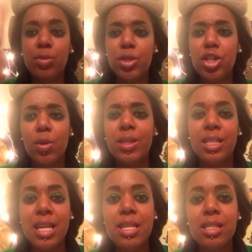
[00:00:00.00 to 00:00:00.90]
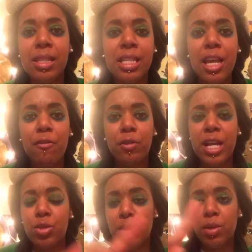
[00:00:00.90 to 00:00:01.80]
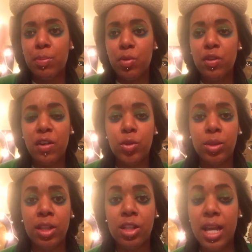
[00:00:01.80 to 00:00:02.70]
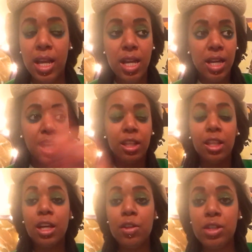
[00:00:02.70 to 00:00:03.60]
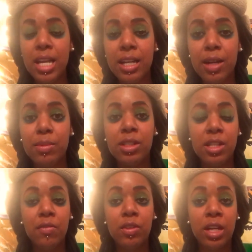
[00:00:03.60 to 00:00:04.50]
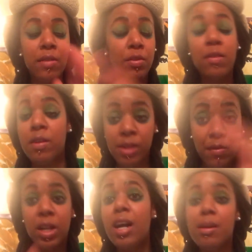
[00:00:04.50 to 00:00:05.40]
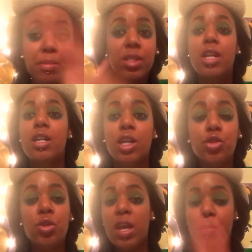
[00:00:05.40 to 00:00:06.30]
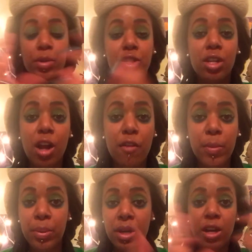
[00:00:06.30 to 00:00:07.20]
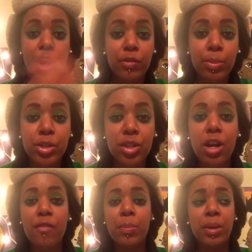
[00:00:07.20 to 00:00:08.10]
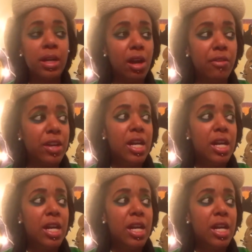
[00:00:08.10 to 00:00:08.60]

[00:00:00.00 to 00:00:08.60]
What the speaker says: But you know what? Today isn't the day for that, so I'm going to move it off to another day. And then the other day never comes because you keep pushing it off and putting it off and pushing it off and putting it off.